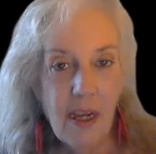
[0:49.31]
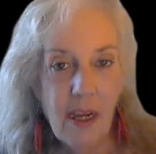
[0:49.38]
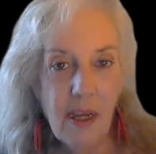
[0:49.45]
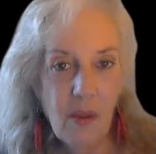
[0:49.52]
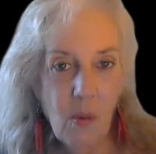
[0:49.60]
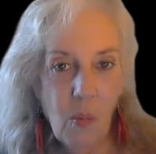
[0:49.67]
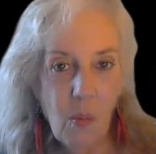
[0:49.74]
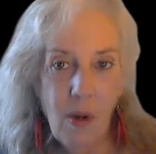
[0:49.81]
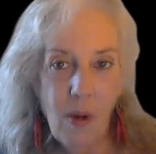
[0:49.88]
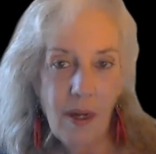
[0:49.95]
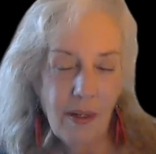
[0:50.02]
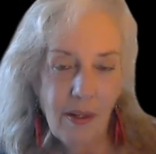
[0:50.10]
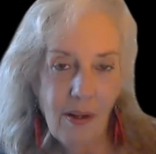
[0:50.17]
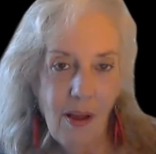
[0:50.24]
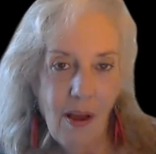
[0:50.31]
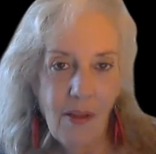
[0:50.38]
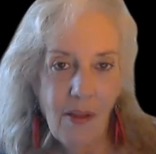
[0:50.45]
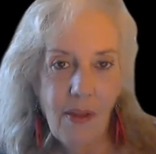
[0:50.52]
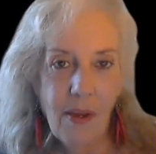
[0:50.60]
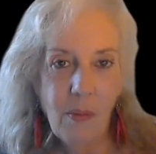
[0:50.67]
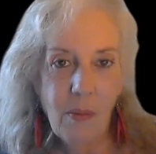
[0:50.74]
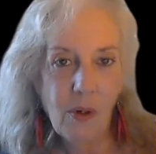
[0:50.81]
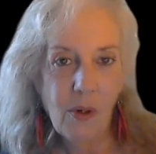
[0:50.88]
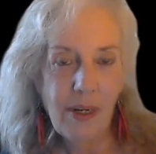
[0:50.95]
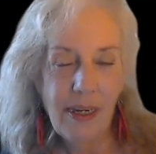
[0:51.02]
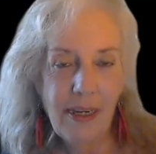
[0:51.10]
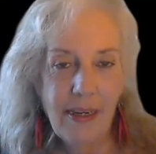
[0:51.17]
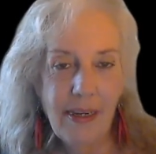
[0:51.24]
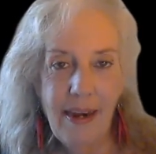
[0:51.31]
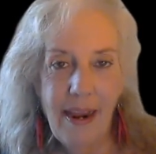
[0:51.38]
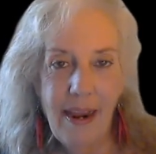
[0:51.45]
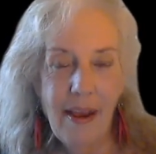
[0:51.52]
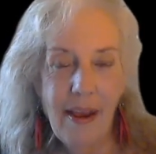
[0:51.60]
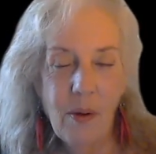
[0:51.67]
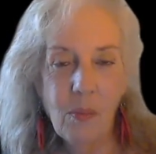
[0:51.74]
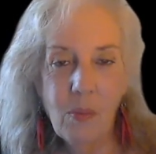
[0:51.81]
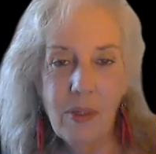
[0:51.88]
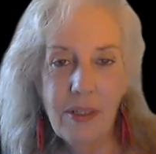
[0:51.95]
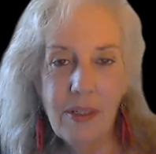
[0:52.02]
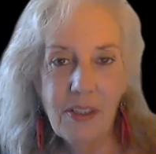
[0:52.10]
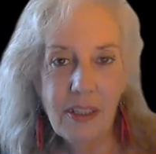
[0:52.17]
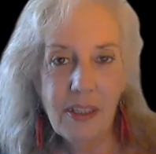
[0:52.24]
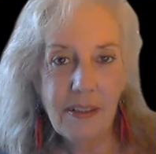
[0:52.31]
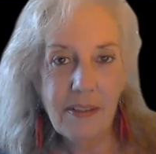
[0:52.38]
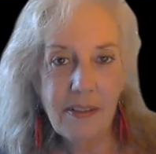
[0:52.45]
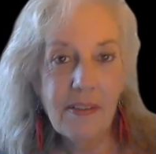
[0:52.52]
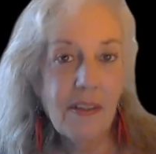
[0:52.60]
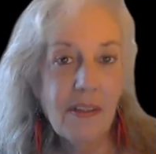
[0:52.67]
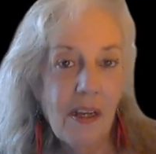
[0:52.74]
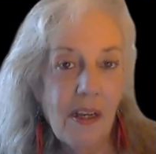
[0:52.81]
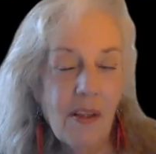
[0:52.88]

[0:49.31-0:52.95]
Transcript: and the one law that we're in now, which is